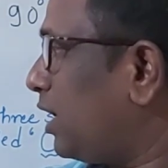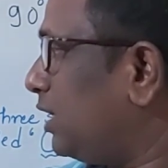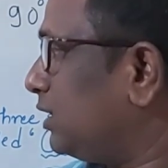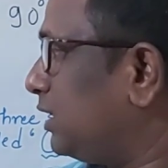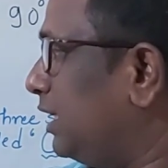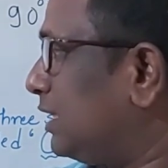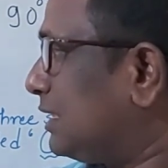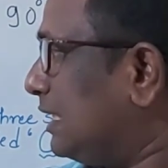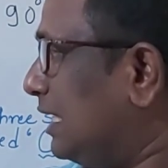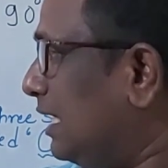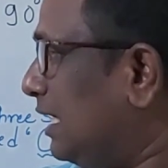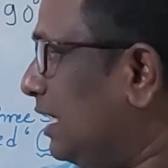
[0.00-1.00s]
is
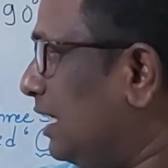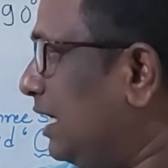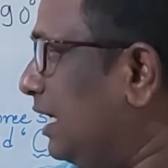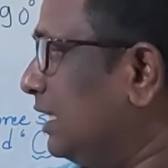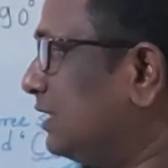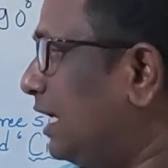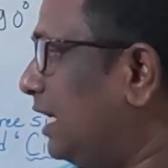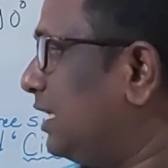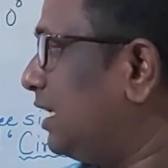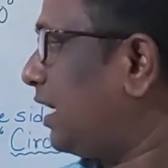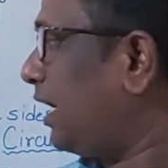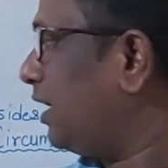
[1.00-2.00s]
inside the
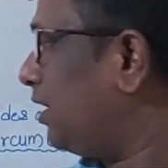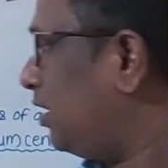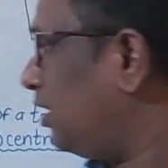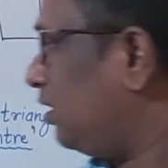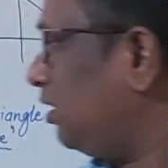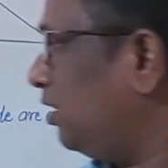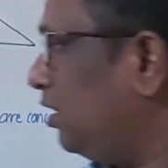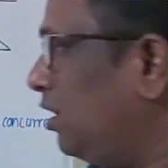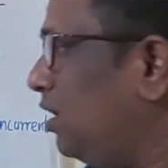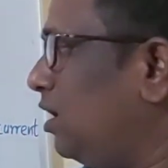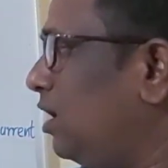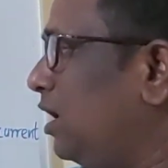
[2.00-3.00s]
triangle.
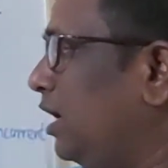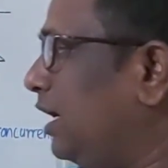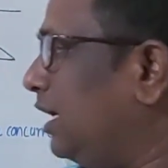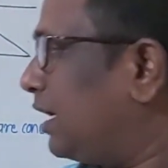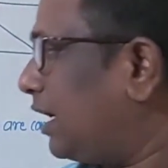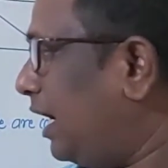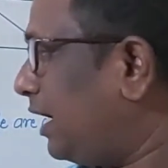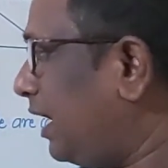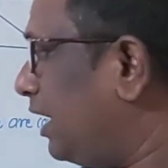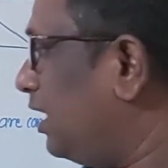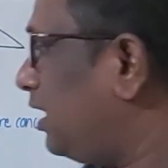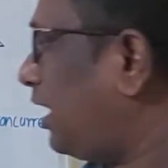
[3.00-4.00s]
In right angle
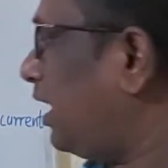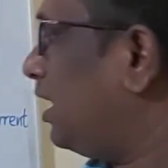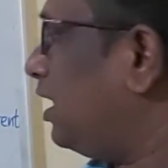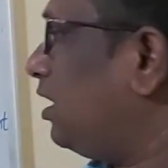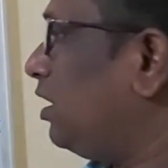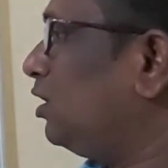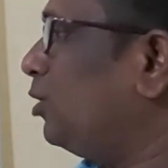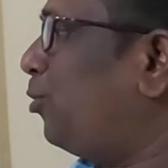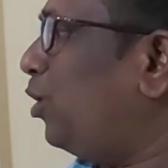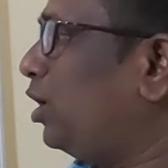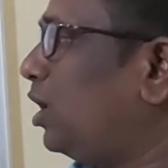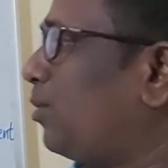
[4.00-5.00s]
triangle, the point
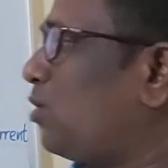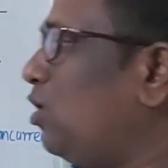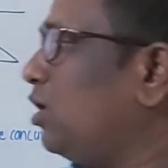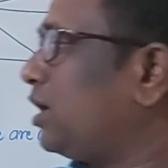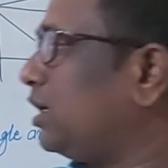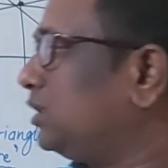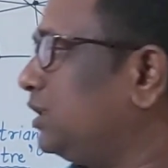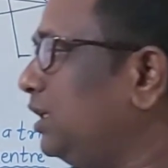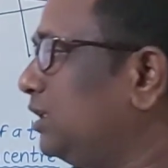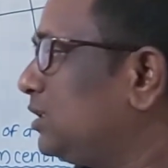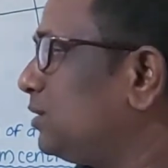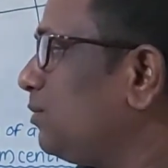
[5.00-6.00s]
of concurrence
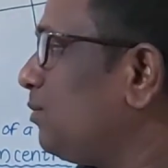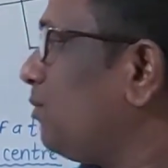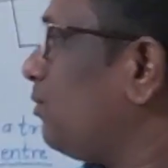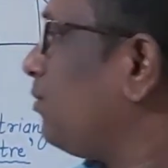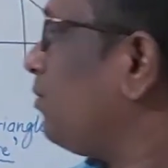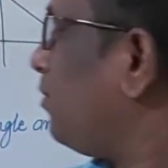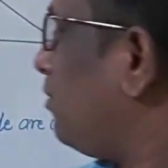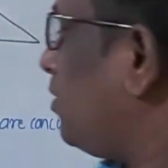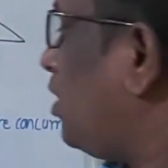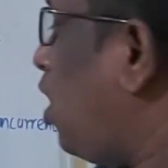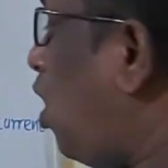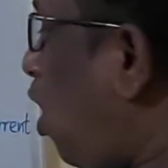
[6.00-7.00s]
is
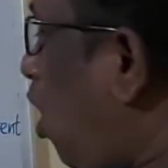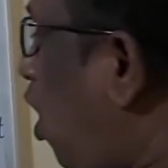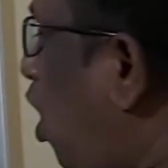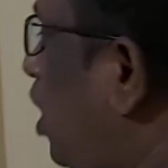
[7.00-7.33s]
on